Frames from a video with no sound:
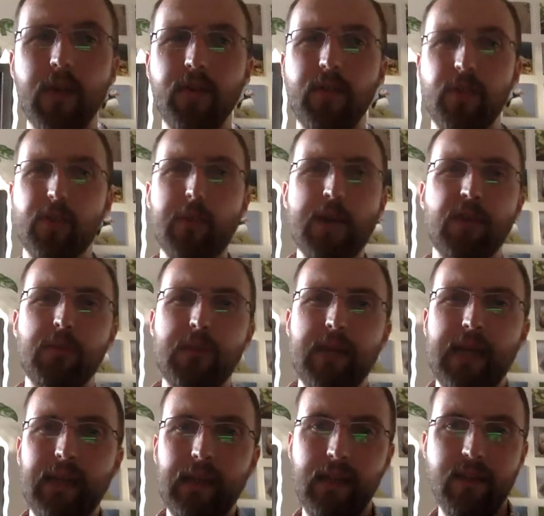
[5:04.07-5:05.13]
of other specimen
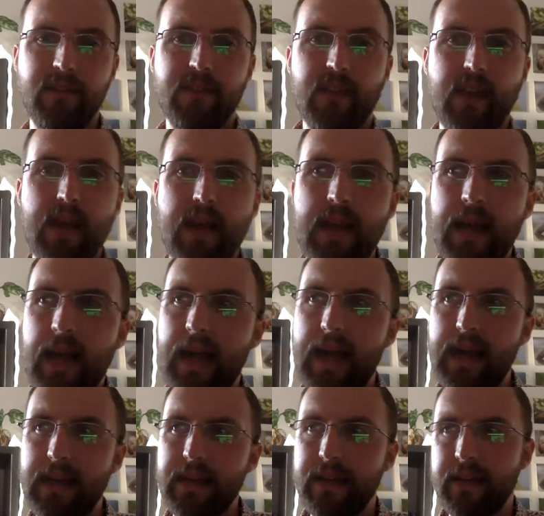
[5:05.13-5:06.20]
anglers.
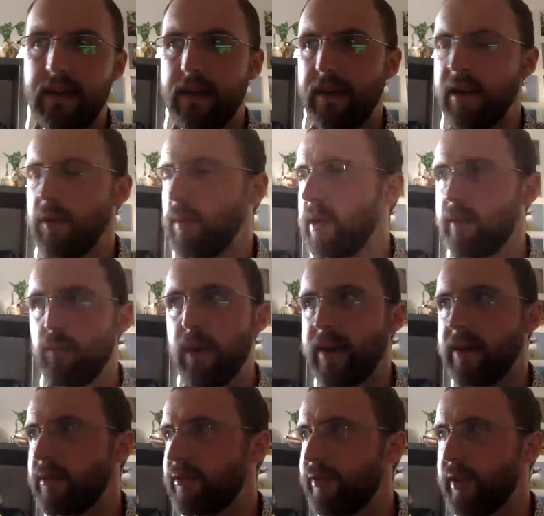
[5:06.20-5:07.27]
And it
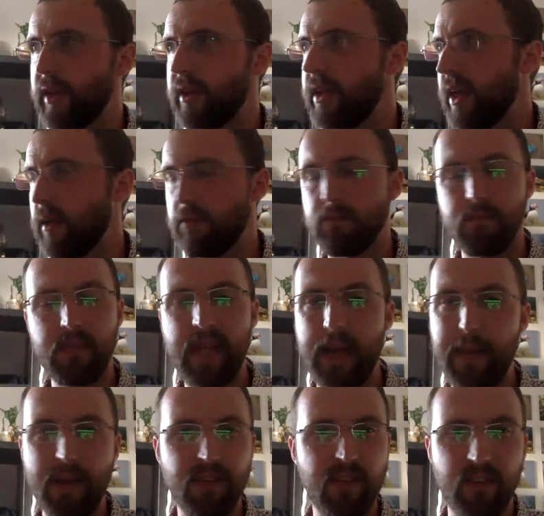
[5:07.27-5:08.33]
went for,
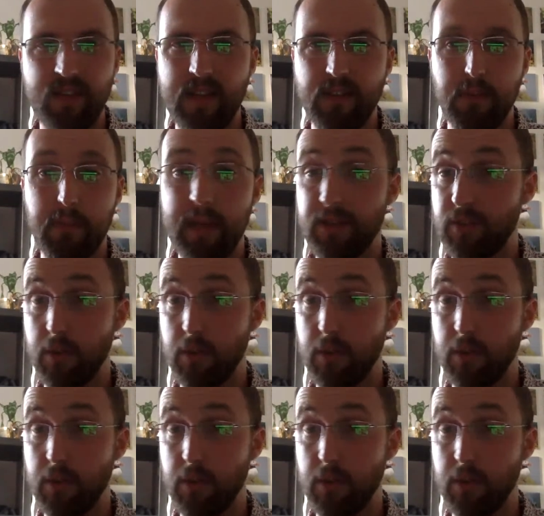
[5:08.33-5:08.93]
about £6,000.